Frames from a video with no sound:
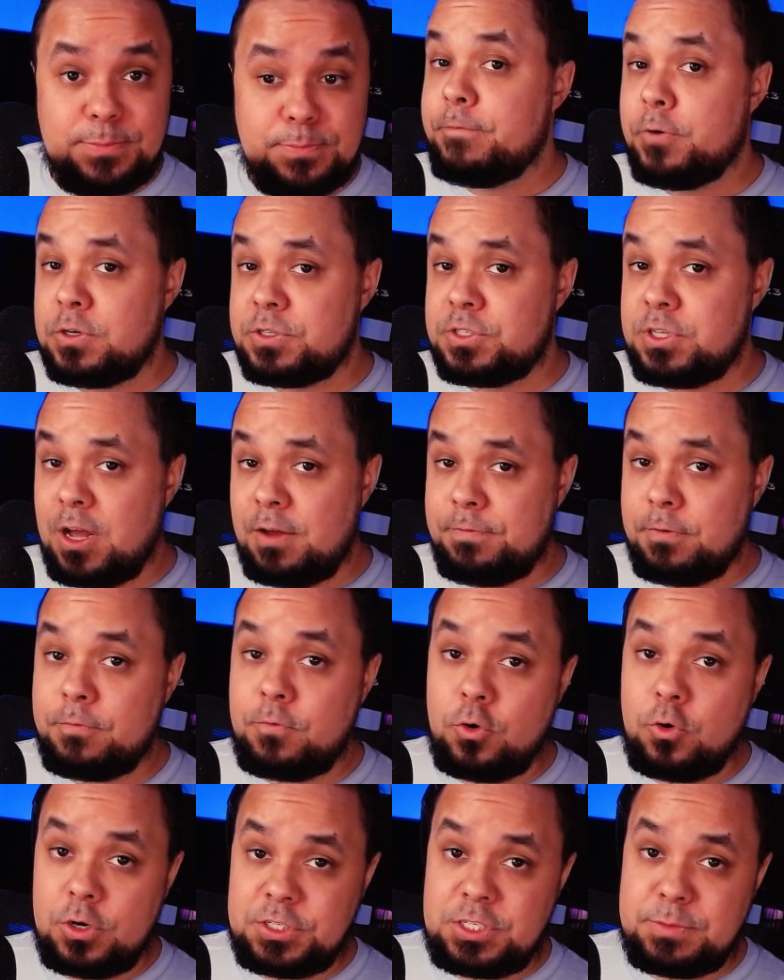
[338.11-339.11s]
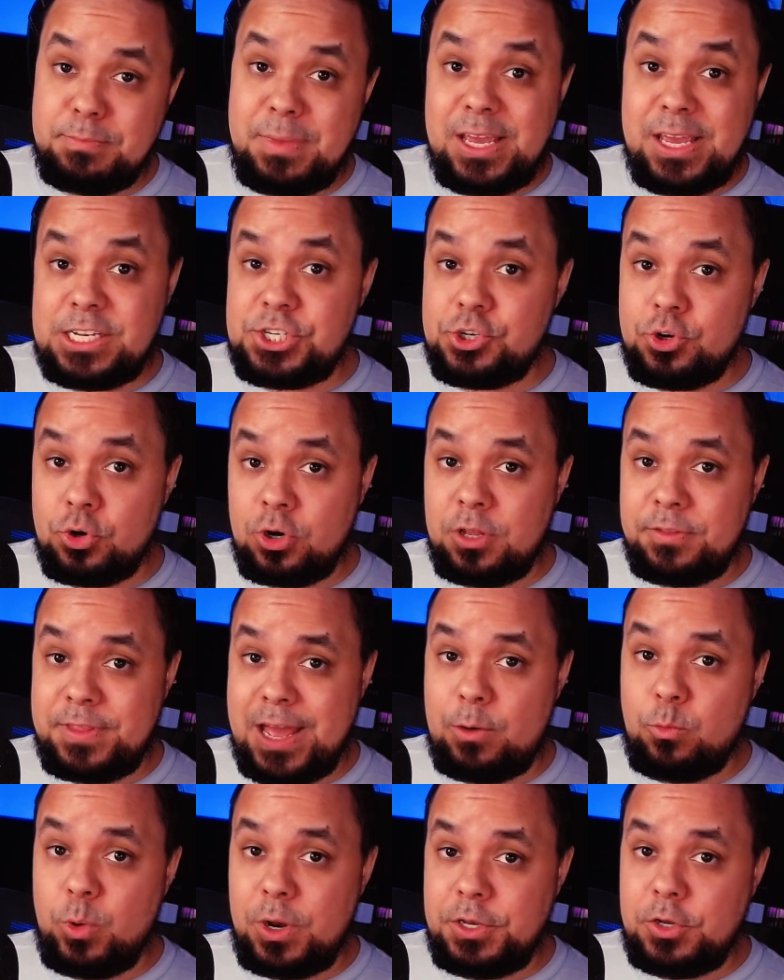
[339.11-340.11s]
First off, of course, make sure
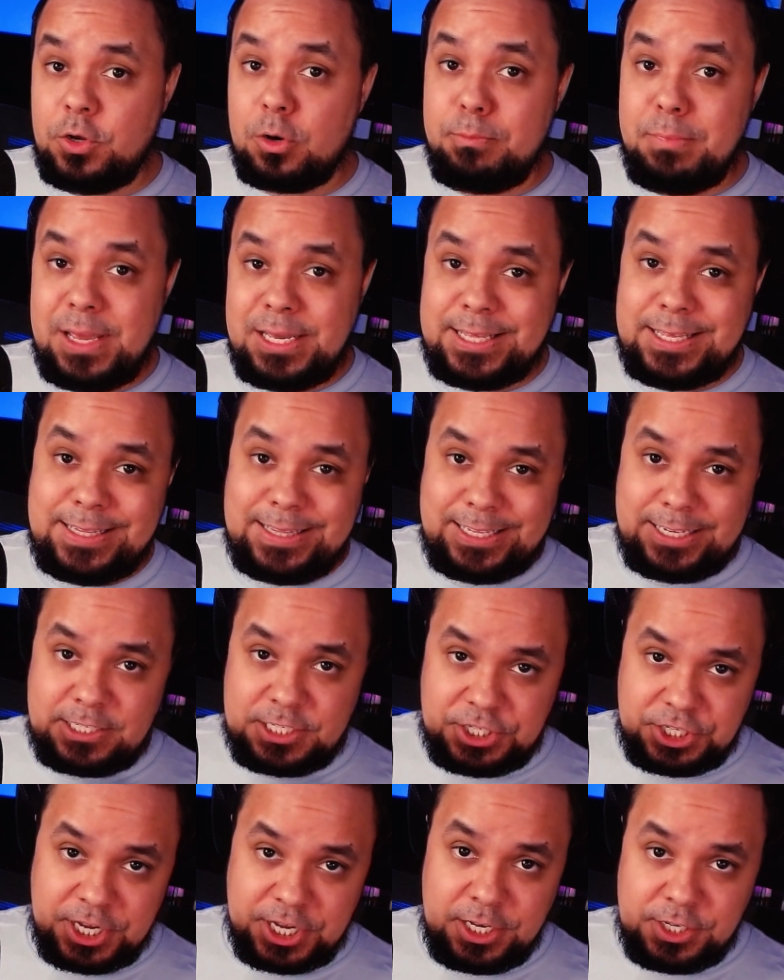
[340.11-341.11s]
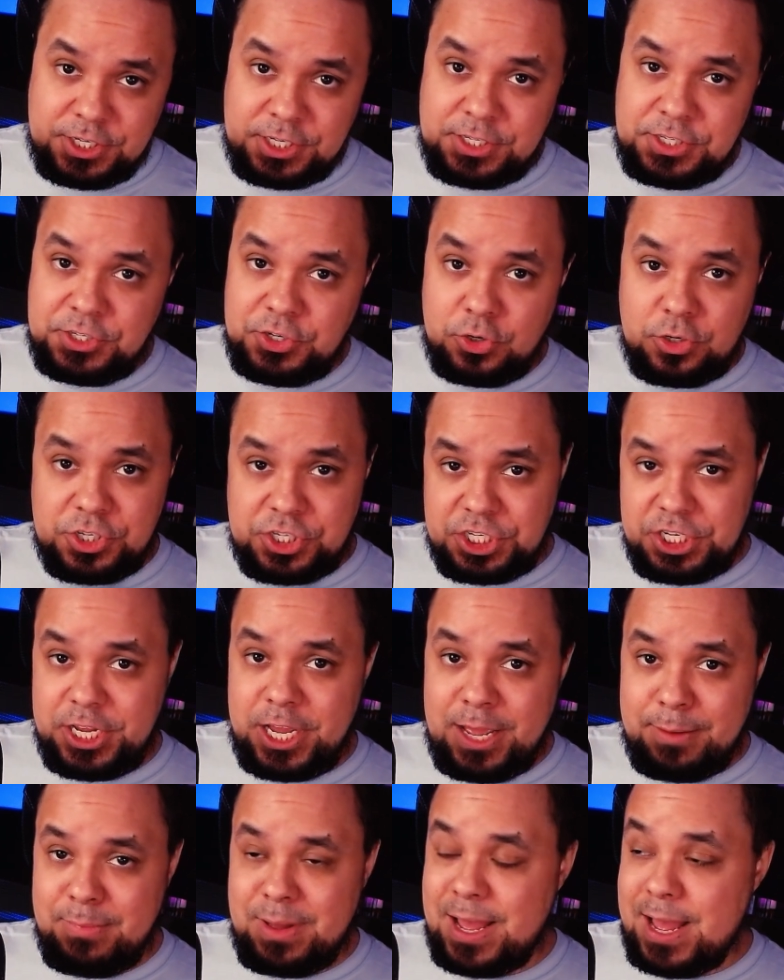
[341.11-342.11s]
that when you're making these changes, your G
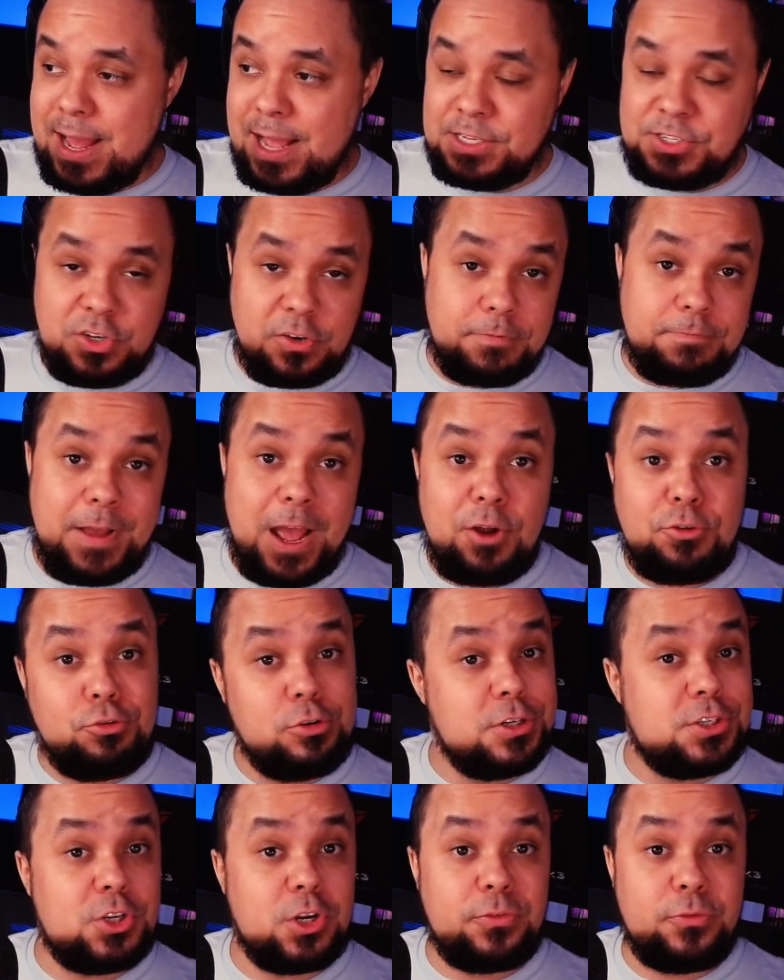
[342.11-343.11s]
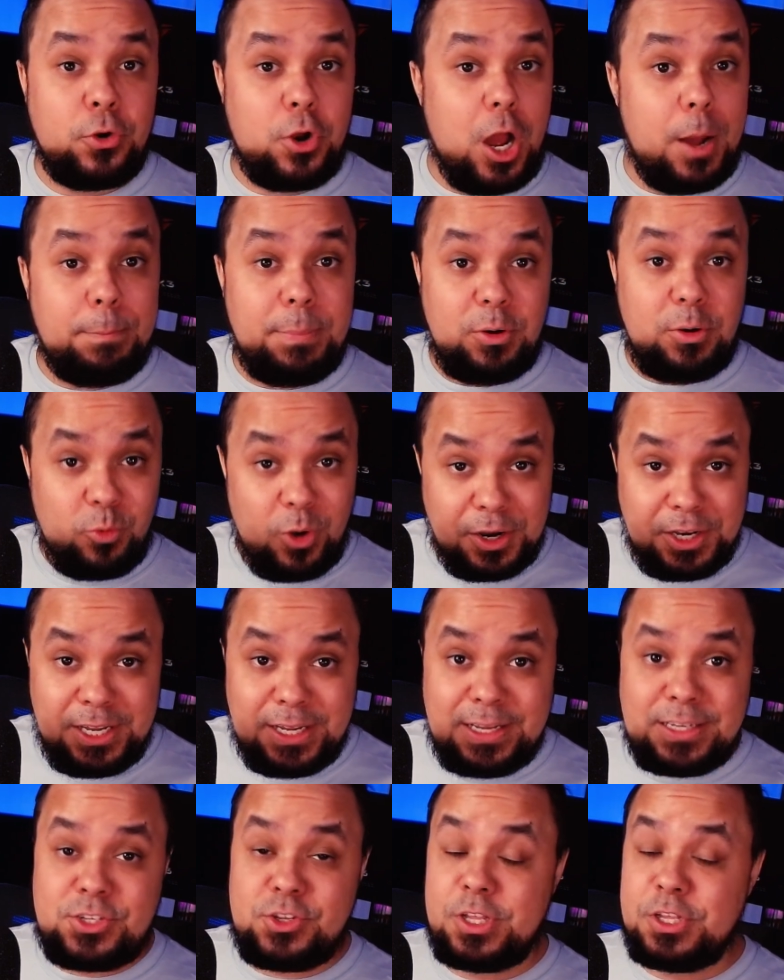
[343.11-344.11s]
M has your Foundry server up and
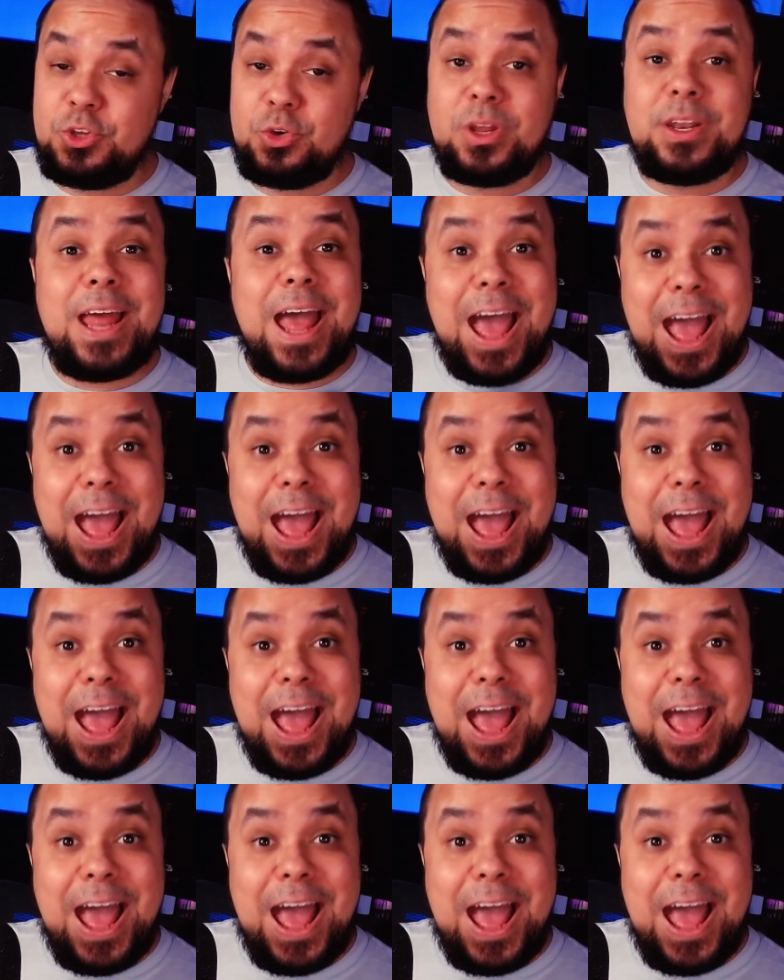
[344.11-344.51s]
running so that you can